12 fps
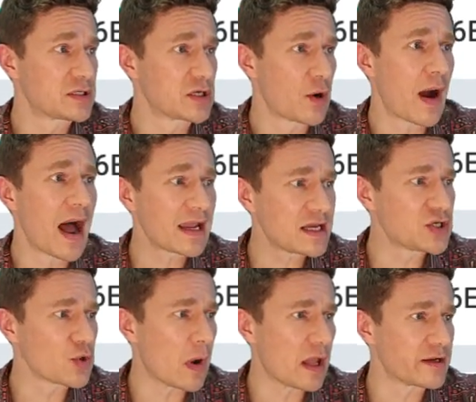So I get
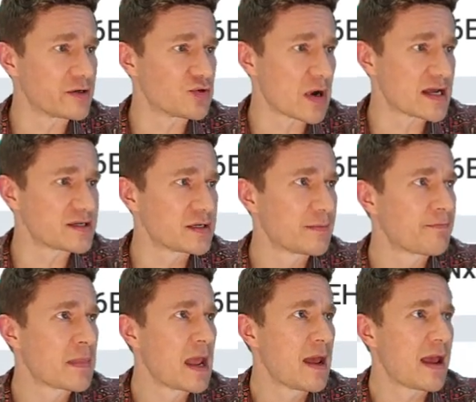your wallet address,
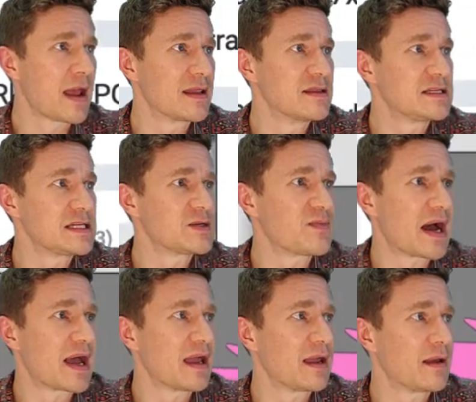and this is
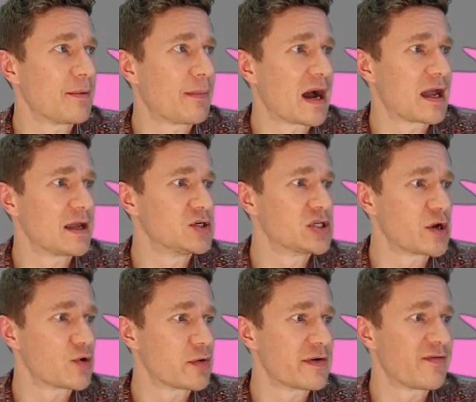my, my
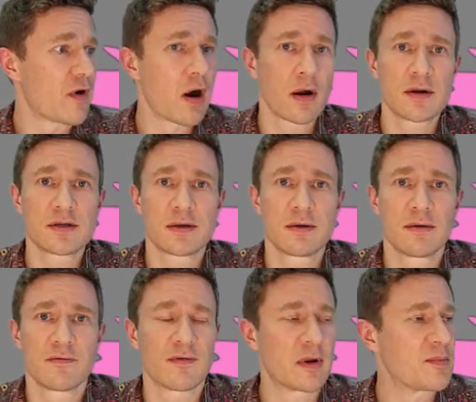generative art front